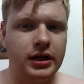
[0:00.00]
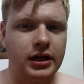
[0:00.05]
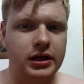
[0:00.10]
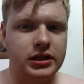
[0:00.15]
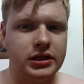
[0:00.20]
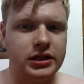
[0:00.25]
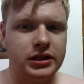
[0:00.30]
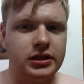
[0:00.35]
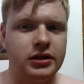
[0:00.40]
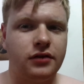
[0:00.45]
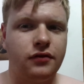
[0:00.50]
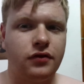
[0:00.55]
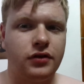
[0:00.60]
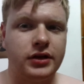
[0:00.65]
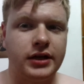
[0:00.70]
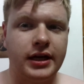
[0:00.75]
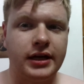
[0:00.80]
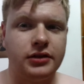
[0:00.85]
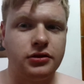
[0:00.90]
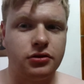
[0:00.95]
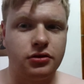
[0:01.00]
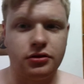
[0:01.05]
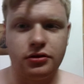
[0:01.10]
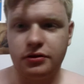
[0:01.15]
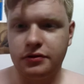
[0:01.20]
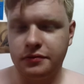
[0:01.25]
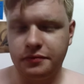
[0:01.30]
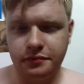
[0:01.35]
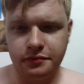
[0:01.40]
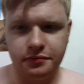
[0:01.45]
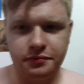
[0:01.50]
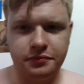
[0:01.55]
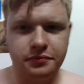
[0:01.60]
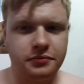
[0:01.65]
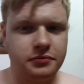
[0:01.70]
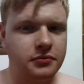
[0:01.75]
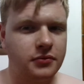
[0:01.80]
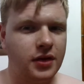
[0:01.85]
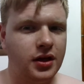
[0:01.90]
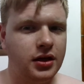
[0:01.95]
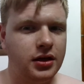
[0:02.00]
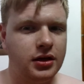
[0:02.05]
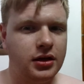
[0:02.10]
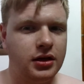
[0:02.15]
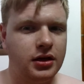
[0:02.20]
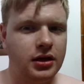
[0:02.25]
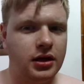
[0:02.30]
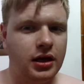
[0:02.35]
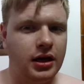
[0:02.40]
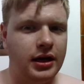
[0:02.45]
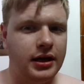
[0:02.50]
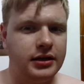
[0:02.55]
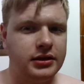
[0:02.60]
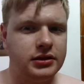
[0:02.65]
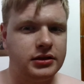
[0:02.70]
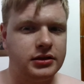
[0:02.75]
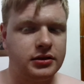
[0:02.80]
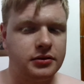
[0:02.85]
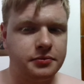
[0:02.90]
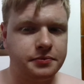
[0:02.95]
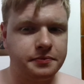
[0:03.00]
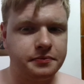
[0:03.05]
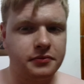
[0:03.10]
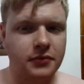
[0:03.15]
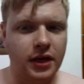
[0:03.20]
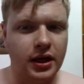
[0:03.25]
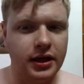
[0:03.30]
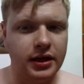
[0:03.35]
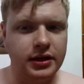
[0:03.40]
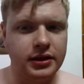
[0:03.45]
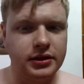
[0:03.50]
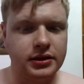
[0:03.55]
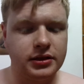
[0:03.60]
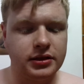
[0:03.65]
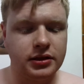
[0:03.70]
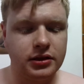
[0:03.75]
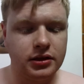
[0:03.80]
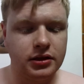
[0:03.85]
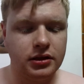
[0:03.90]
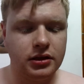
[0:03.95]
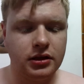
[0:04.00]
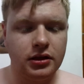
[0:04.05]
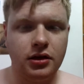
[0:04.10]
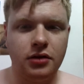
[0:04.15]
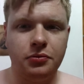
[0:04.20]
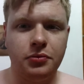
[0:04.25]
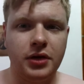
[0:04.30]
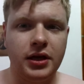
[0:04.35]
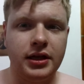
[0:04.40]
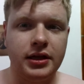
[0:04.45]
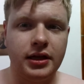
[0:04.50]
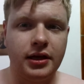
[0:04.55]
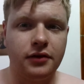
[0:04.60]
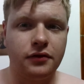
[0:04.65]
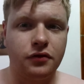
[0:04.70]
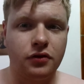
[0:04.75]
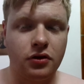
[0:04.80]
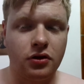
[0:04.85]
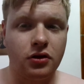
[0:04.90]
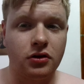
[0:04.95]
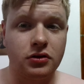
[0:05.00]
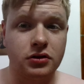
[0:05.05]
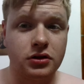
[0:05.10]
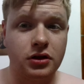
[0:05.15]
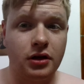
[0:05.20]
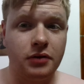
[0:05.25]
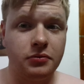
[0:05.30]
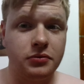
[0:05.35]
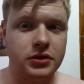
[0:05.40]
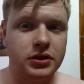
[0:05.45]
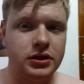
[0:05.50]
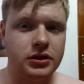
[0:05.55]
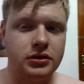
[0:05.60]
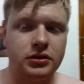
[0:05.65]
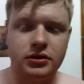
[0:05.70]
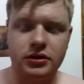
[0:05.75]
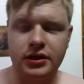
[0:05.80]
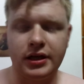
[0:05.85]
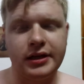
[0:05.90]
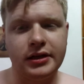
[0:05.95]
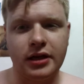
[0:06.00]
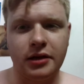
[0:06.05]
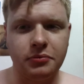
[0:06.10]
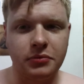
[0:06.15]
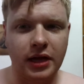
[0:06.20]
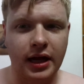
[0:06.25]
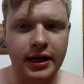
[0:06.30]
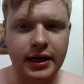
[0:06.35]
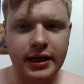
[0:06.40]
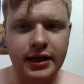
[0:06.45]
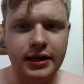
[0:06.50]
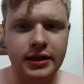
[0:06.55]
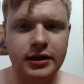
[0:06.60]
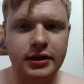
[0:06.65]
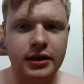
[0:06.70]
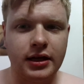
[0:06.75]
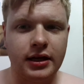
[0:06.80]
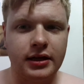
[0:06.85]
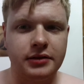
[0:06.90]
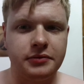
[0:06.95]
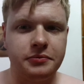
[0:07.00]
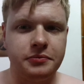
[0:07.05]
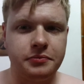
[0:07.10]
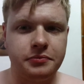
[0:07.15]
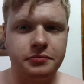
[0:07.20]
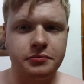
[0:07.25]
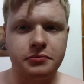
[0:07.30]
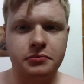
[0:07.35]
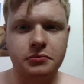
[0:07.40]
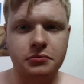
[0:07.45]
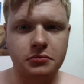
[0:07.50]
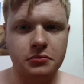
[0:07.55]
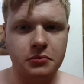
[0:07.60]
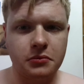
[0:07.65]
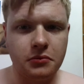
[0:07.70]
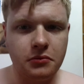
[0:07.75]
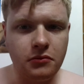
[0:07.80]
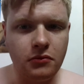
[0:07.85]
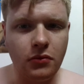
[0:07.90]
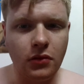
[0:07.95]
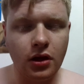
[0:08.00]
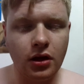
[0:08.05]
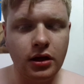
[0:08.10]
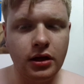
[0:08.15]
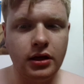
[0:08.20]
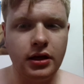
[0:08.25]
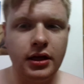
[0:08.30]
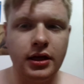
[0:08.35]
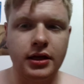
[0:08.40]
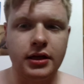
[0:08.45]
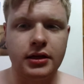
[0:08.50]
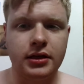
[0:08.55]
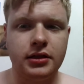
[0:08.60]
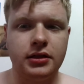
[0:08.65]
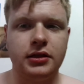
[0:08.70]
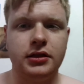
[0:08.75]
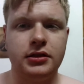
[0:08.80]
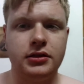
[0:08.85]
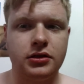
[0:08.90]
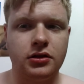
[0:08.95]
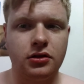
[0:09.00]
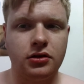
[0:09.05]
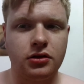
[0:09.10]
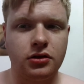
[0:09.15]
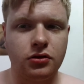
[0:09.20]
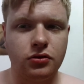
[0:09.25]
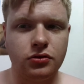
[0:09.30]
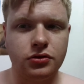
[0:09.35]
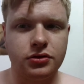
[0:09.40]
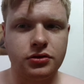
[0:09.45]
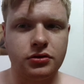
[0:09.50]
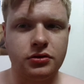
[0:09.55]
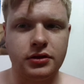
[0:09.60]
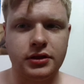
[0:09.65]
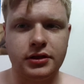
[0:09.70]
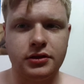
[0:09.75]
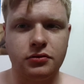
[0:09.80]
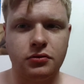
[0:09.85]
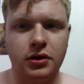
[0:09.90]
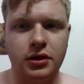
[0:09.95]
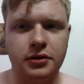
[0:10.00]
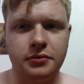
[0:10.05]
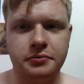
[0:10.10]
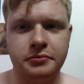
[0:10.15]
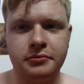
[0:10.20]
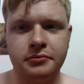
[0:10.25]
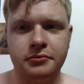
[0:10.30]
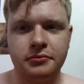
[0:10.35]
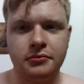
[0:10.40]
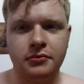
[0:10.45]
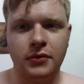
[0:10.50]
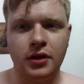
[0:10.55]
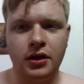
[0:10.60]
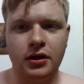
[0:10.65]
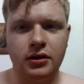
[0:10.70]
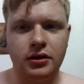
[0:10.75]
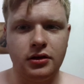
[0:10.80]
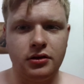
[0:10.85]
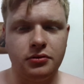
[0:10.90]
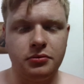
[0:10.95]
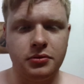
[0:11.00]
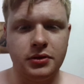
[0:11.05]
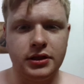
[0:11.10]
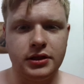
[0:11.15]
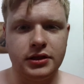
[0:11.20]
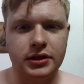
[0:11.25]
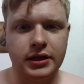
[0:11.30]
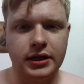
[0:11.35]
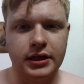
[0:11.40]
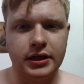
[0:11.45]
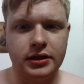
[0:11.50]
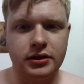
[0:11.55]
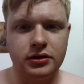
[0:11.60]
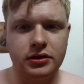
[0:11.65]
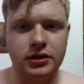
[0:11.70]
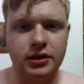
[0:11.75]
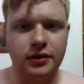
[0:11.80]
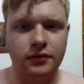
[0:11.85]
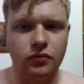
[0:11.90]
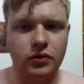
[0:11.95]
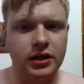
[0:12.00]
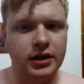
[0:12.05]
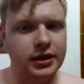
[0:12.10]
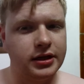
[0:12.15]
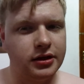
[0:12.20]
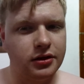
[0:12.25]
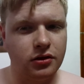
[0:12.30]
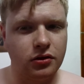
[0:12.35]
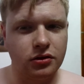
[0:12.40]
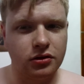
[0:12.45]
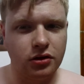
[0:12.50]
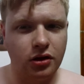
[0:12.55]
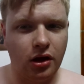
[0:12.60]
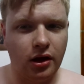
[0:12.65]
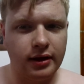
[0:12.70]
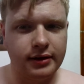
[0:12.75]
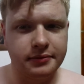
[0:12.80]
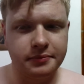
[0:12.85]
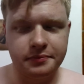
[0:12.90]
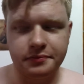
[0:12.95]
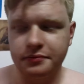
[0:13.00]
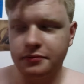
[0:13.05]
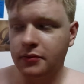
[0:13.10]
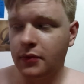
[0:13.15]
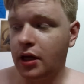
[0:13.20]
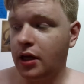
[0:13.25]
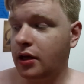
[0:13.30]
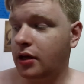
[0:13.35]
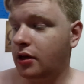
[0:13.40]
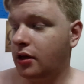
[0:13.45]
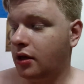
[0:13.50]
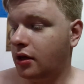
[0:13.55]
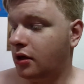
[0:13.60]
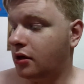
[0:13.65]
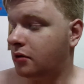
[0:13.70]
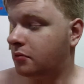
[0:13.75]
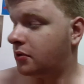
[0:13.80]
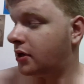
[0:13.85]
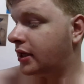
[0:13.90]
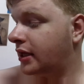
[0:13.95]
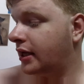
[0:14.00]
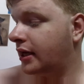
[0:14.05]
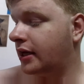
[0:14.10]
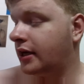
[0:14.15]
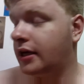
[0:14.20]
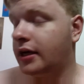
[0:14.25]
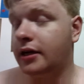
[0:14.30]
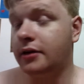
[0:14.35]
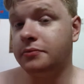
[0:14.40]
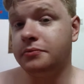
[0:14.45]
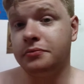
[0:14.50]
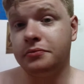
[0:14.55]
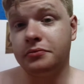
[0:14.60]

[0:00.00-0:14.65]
Lakshita Fernando. And he's been there for a long time, he's nicknamed Lucky, and yeah, he's got a cool story as well. It'll be shared somewhere along the line. But yeah,